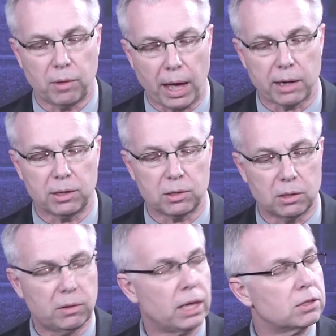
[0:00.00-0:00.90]

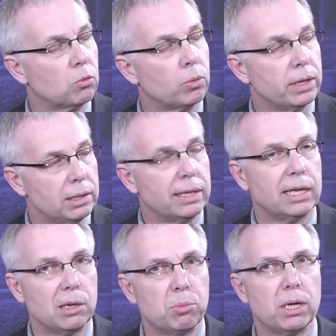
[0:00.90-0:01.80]
That's a really
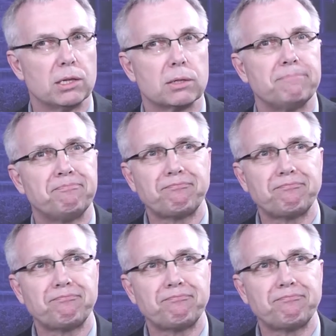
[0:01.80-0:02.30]
key piece.